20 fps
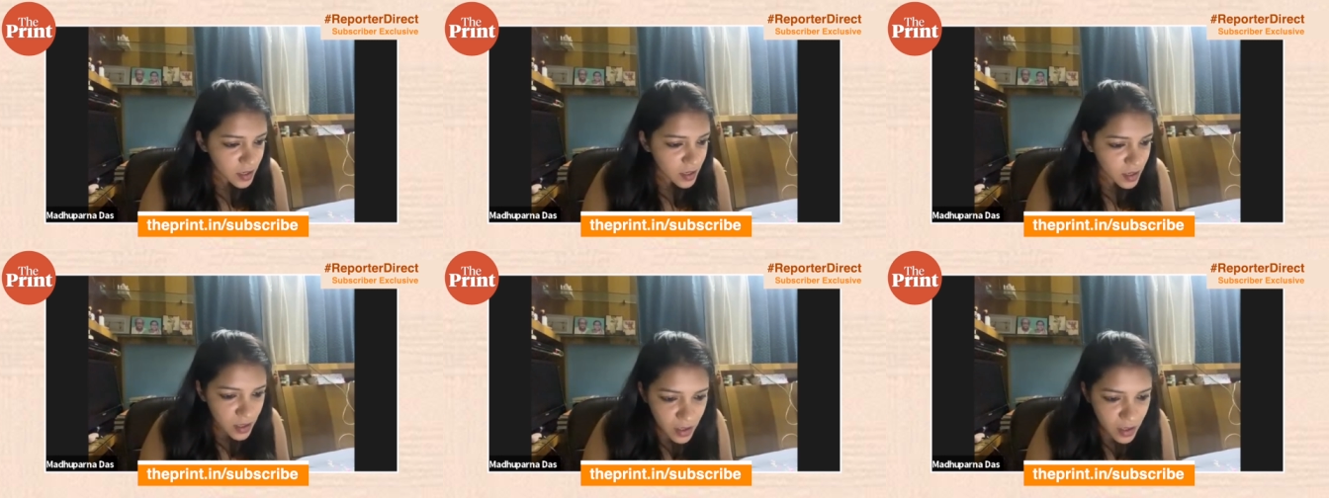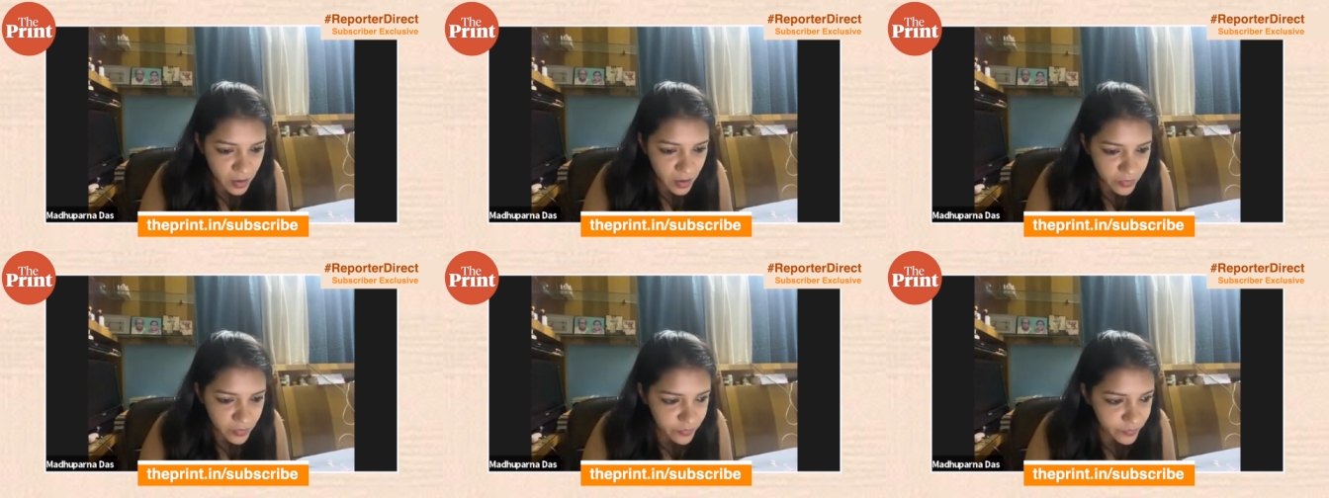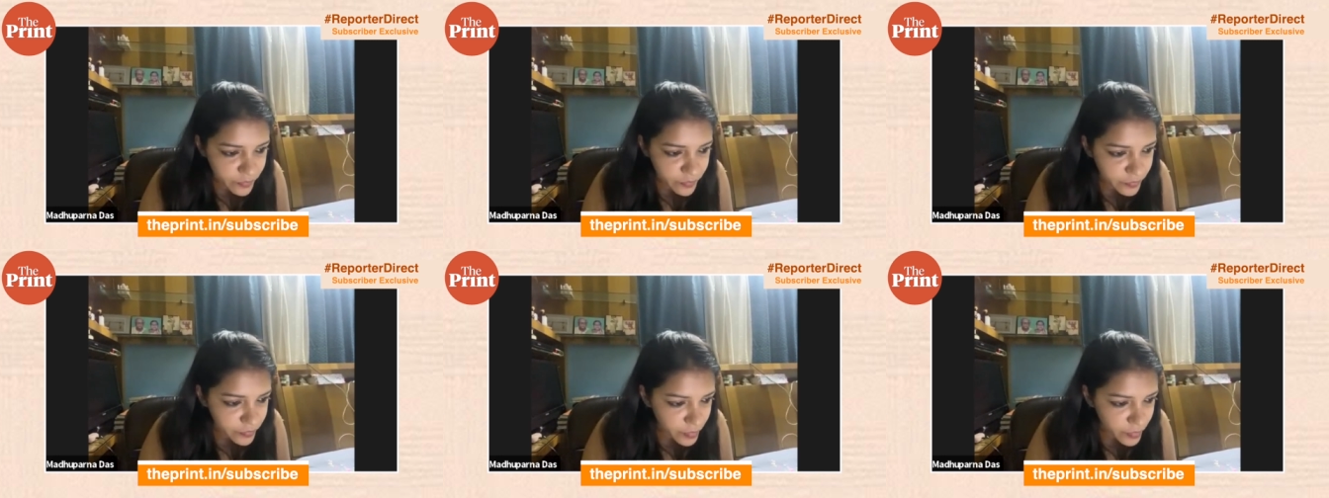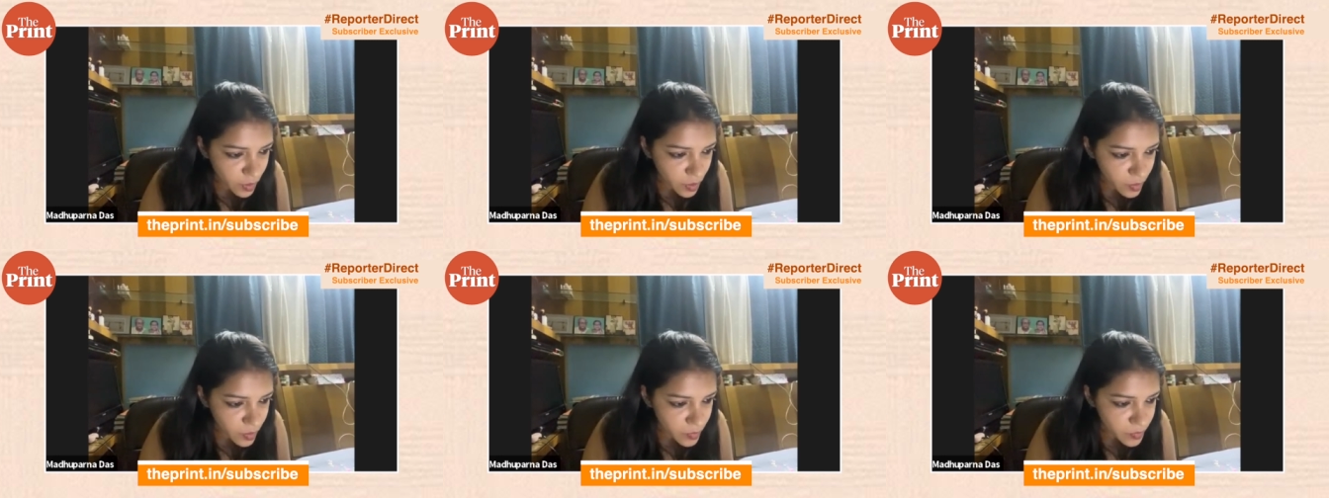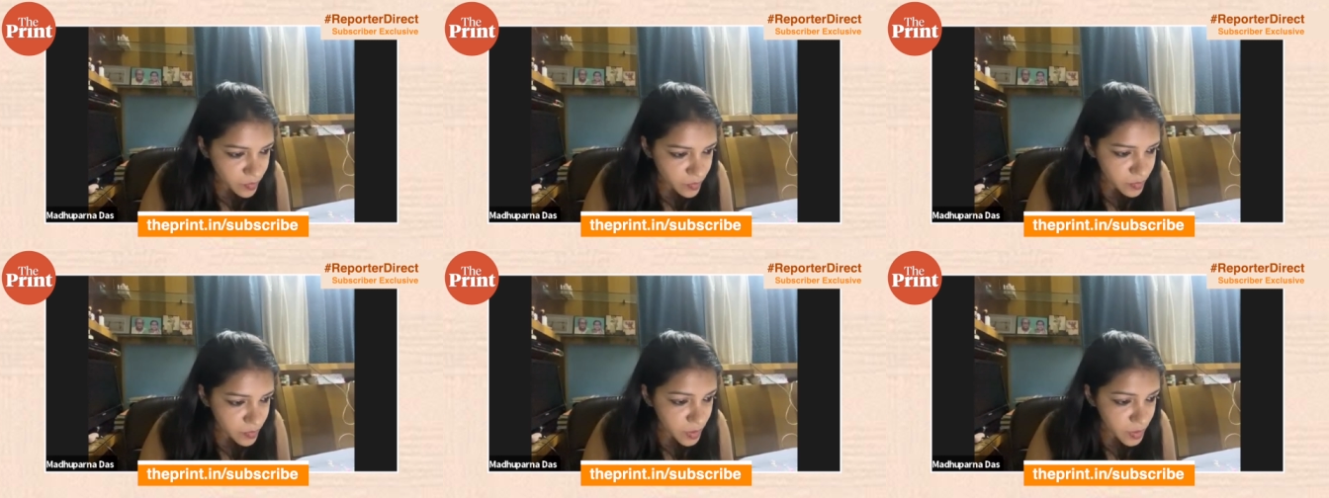uh,
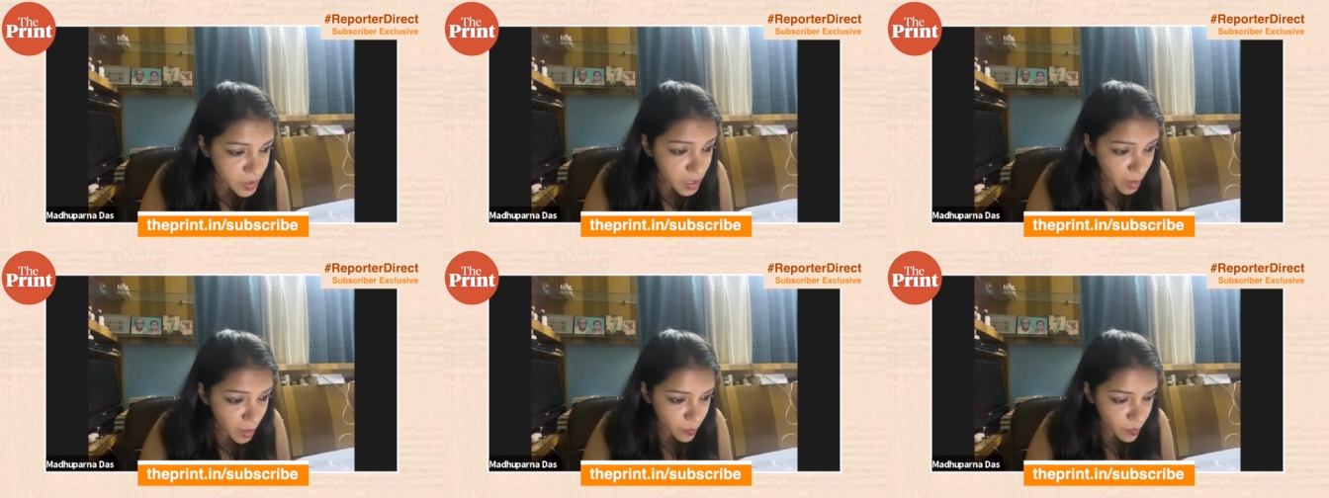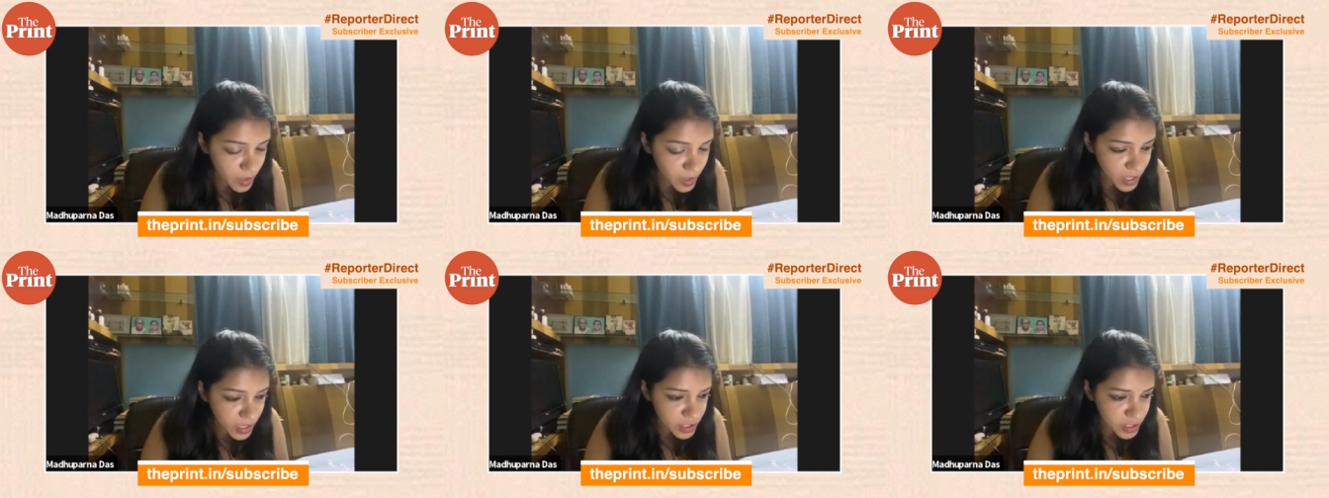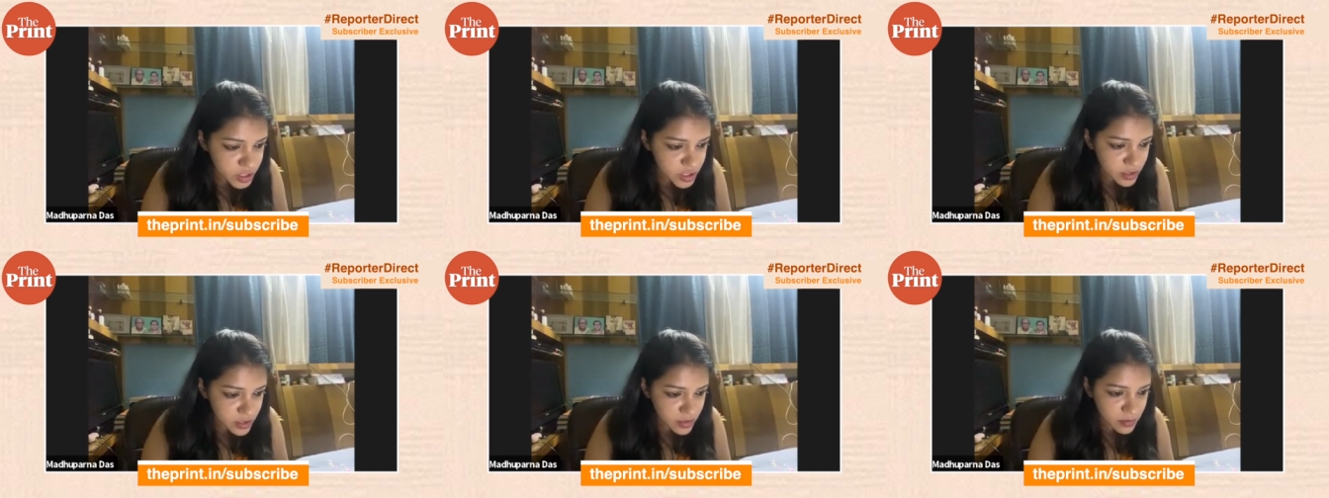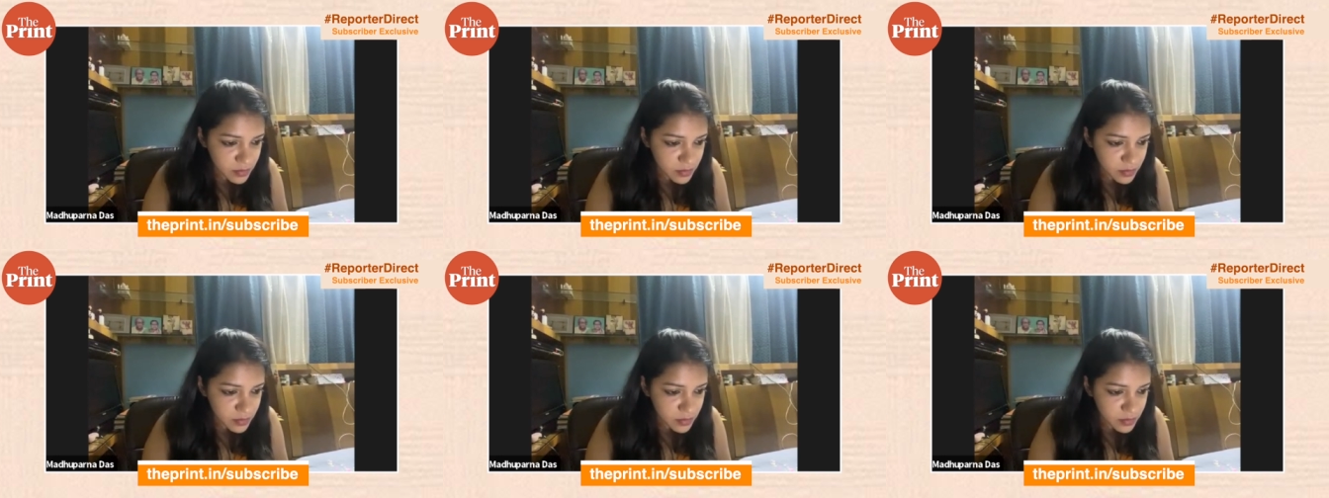from Kamlesh